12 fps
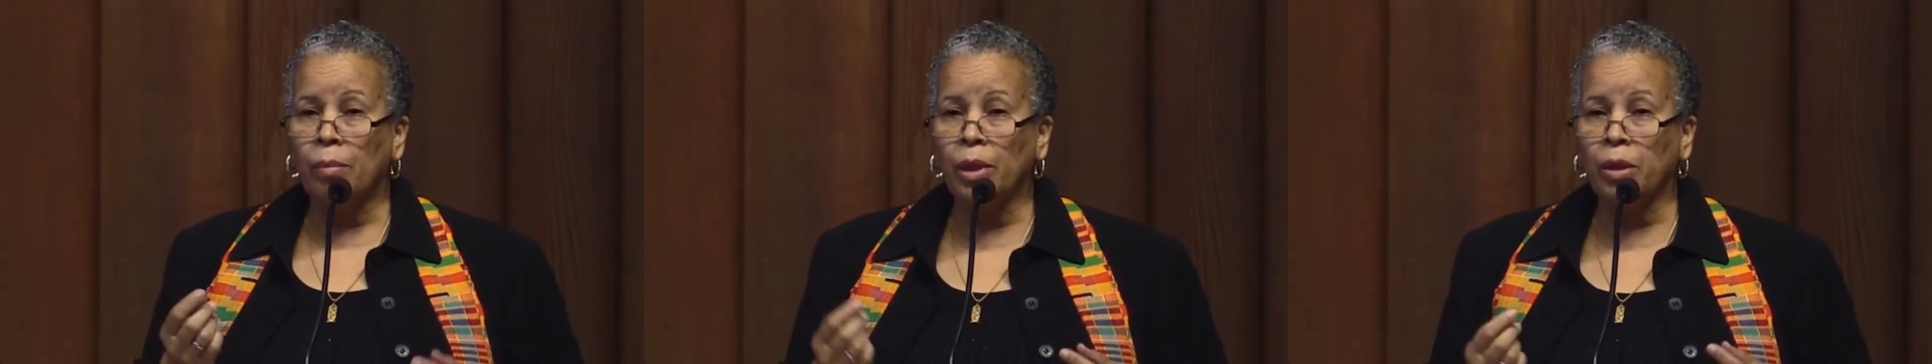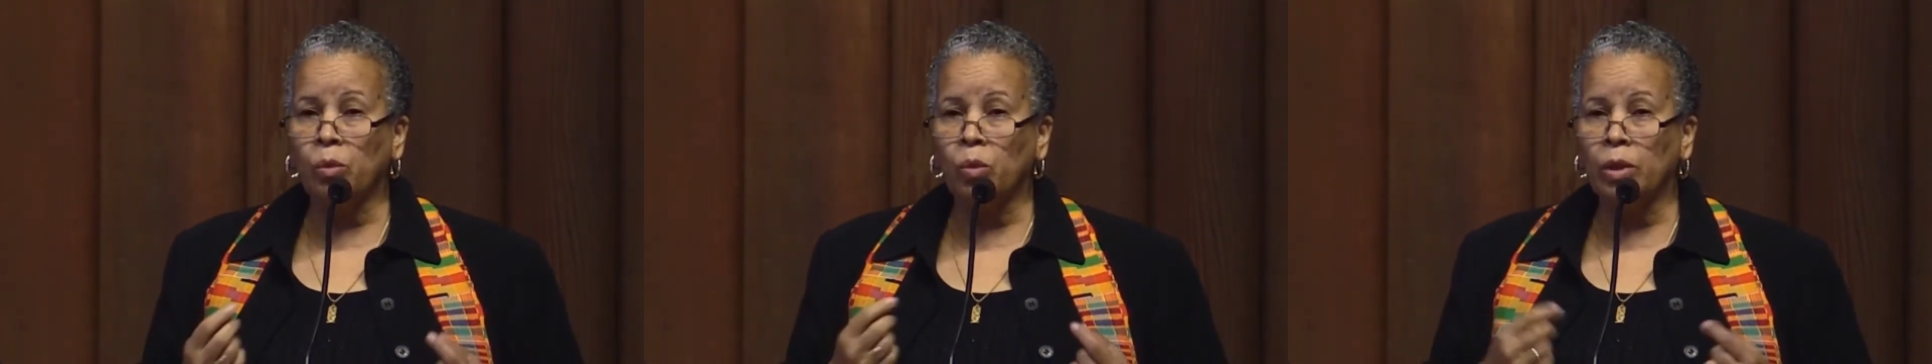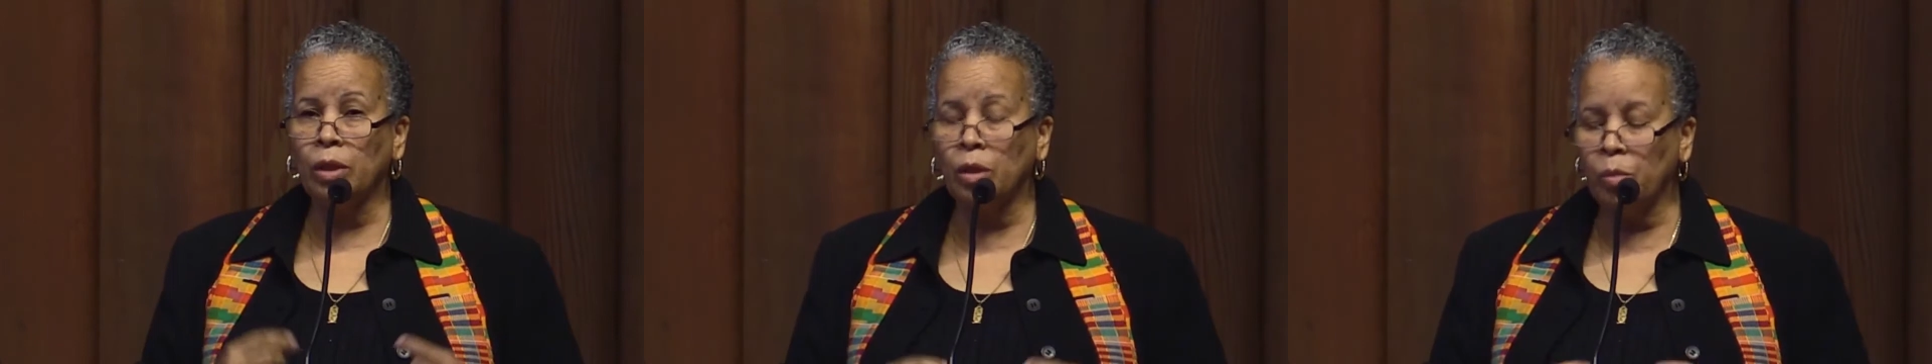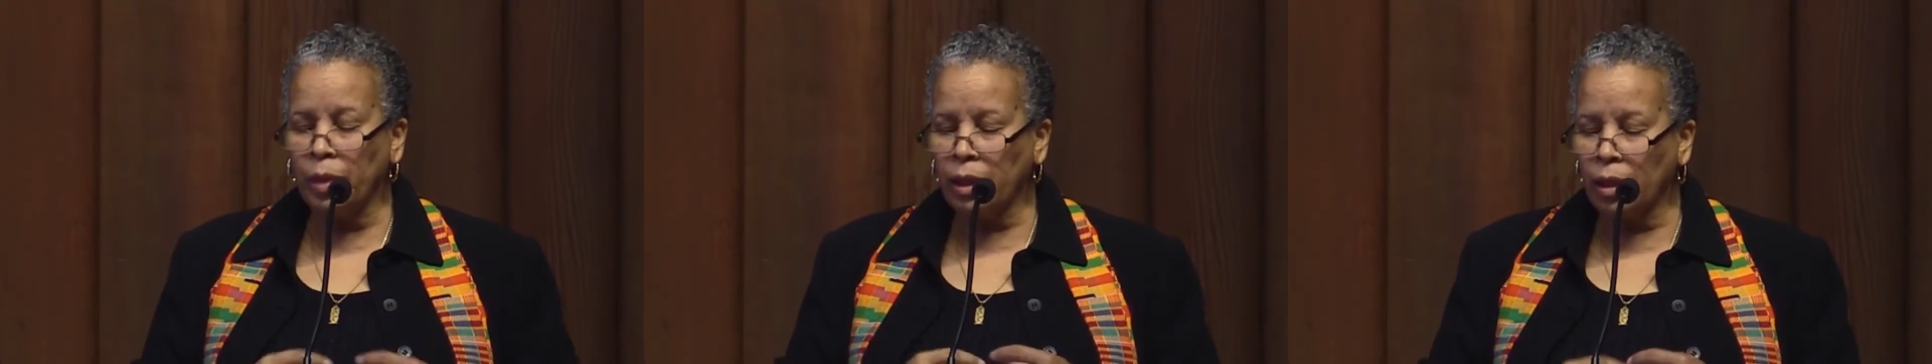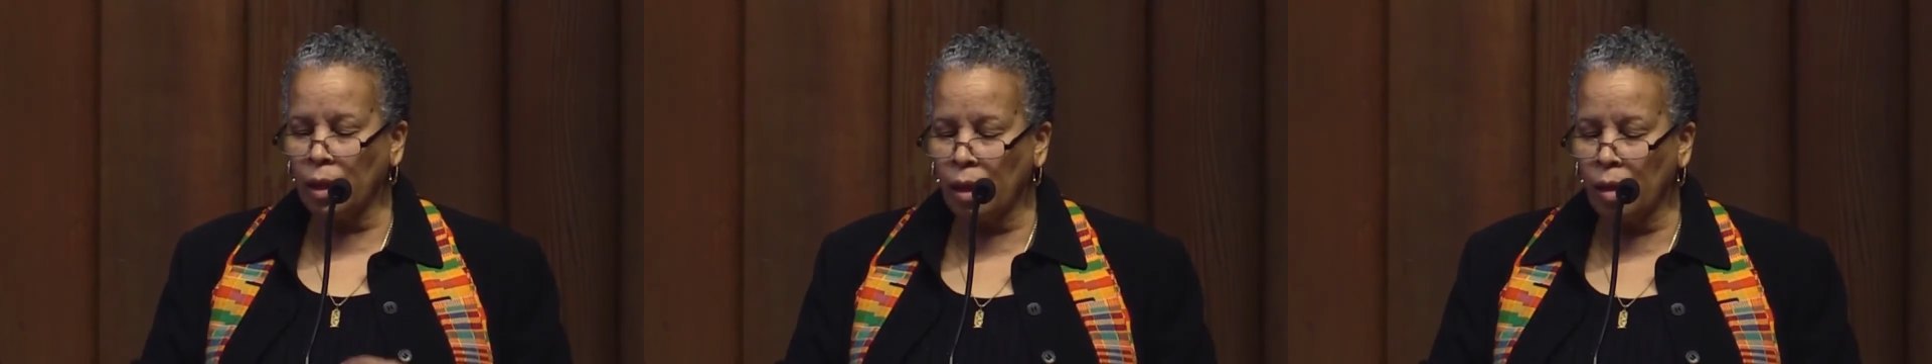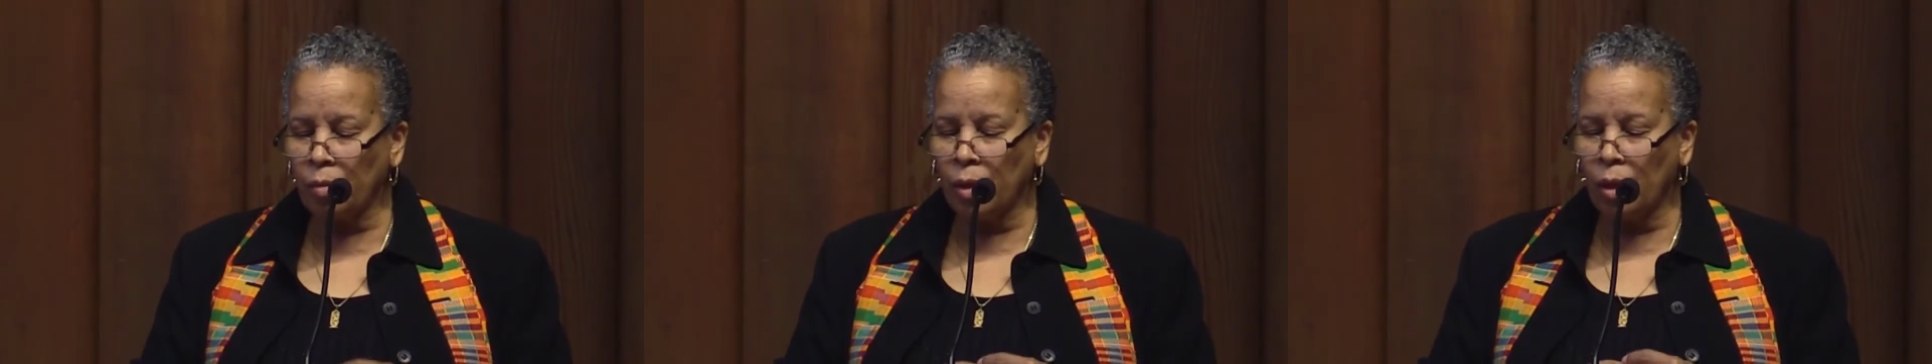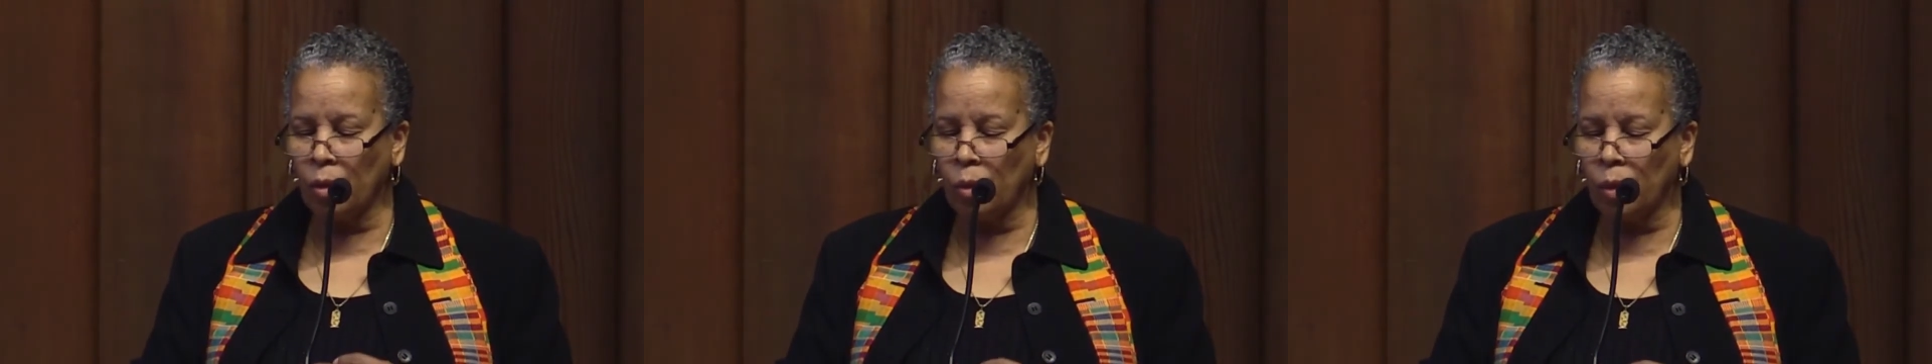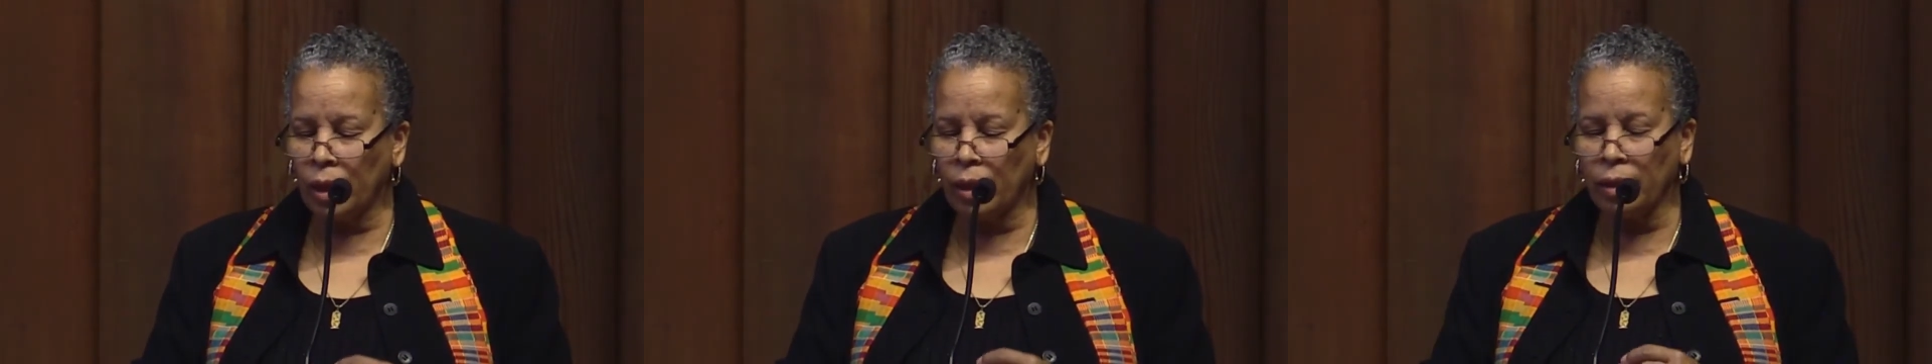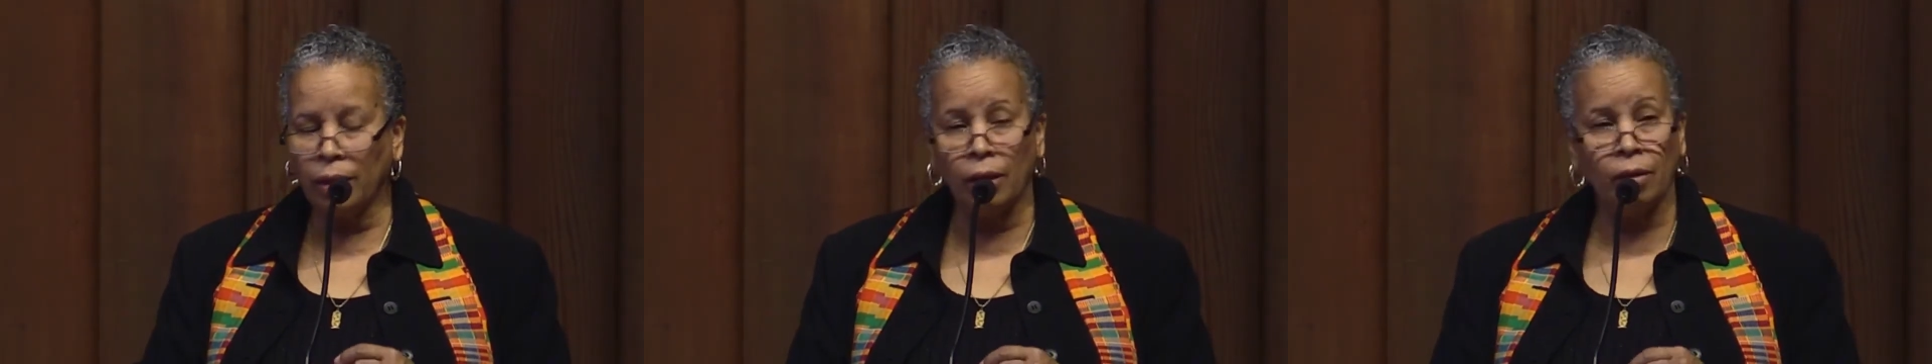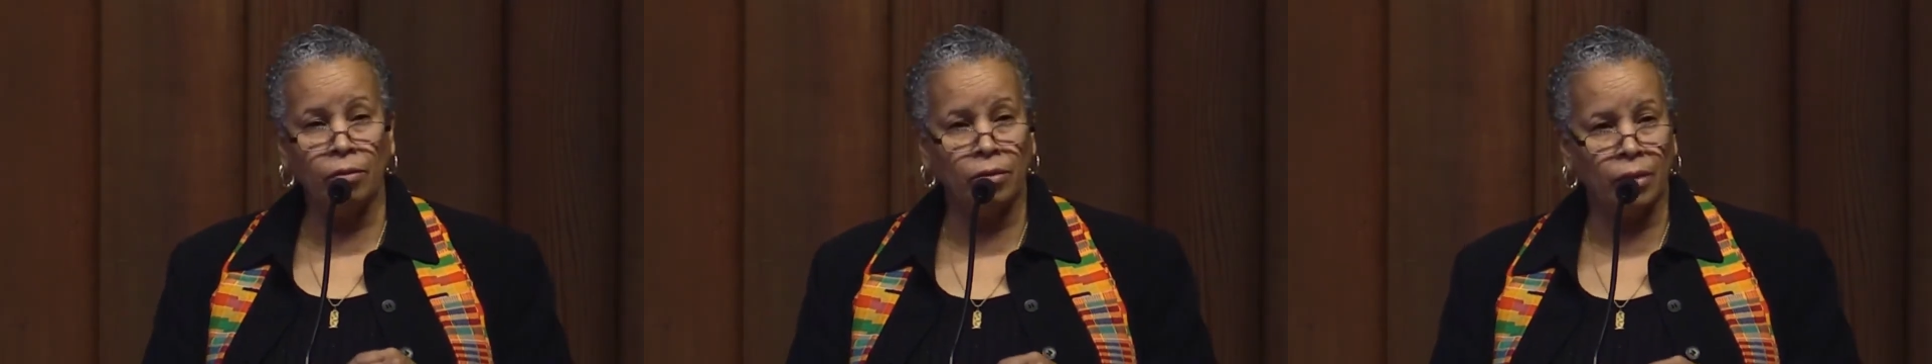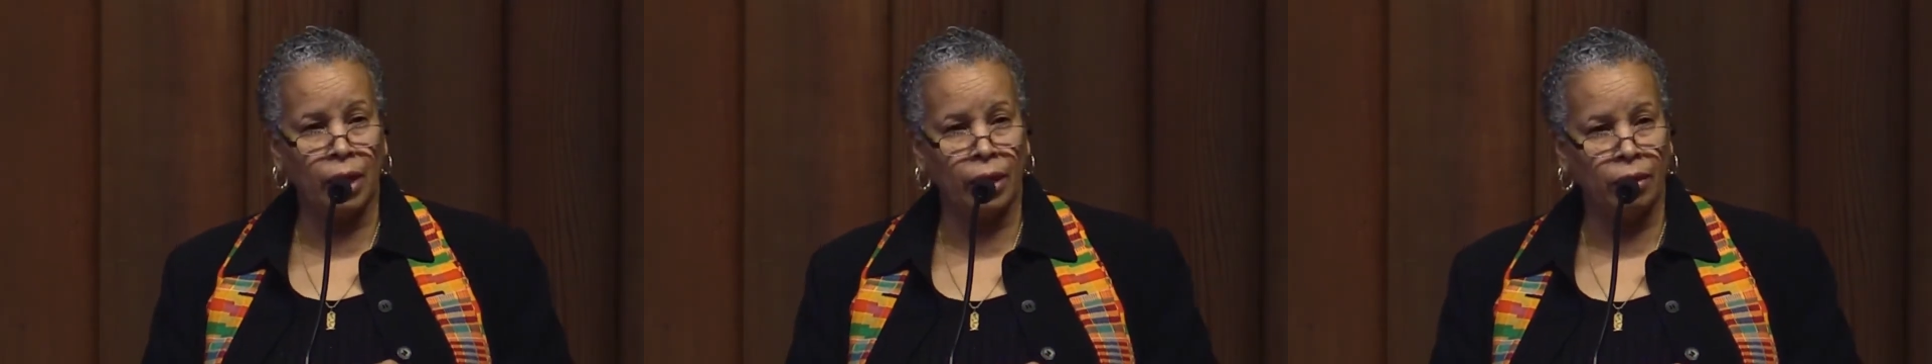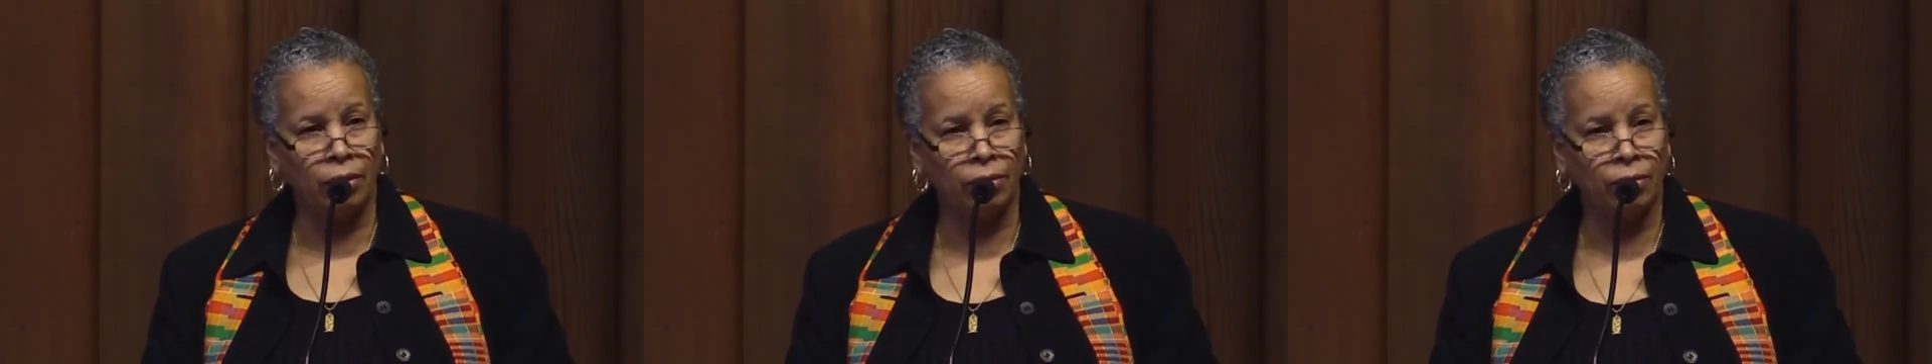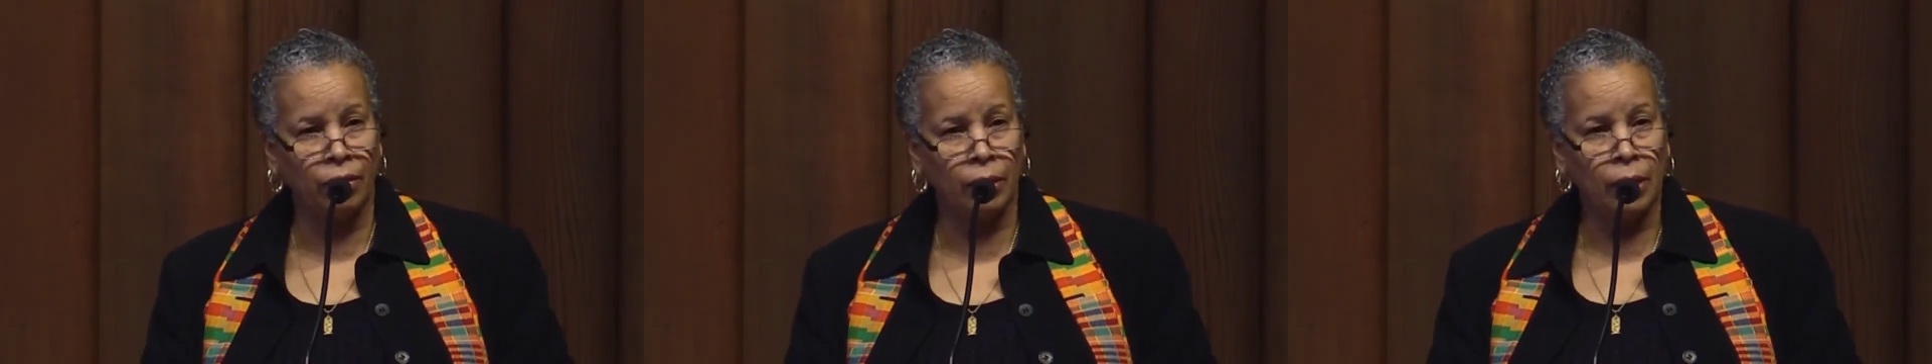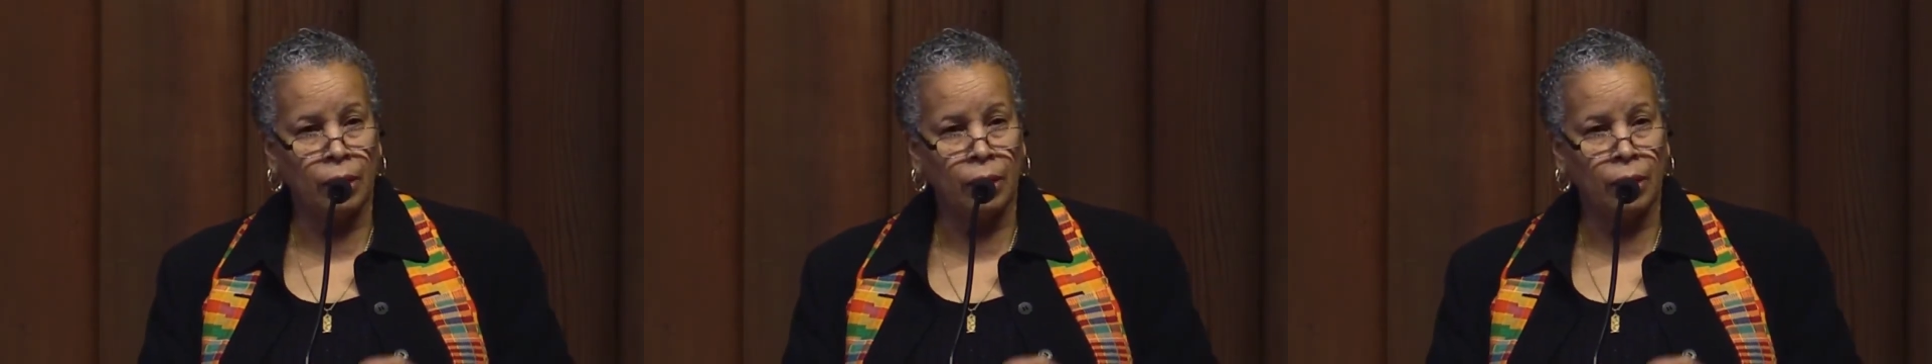but it will become a way of life